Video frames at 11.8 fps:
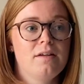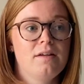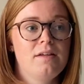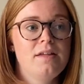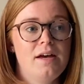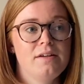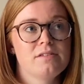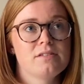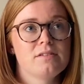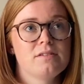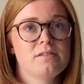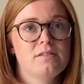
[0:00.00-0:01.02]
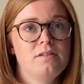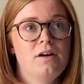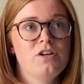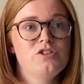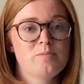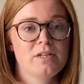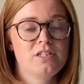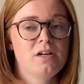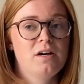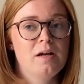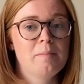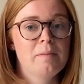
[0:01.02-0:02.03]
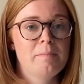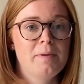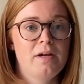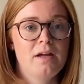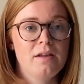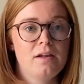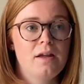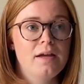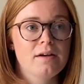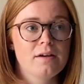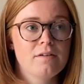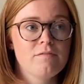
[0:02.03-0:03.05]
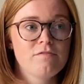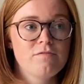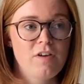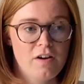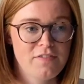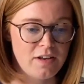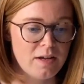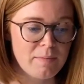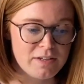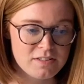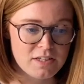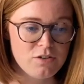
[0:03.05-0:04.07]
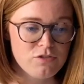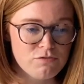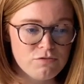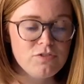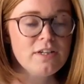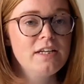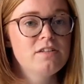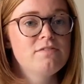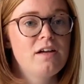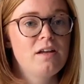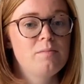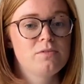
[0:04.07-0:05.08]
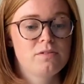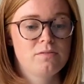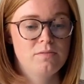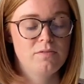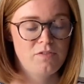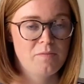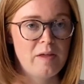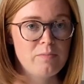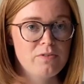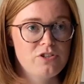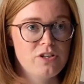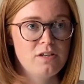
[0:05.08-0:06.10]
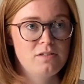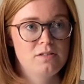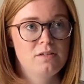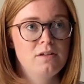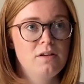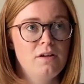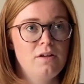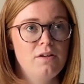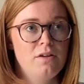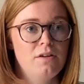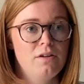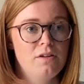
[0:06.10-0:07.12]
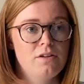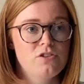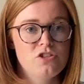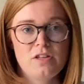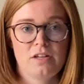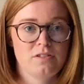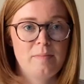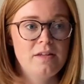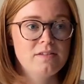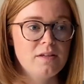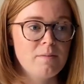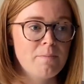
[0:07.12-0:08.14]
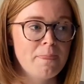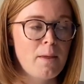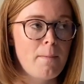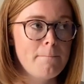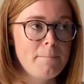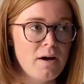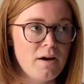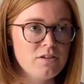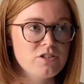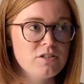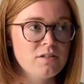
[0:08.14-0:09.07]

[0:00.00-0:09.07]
yes, I used my time, but I felt like my skills really developed from that project, so that's amazing. But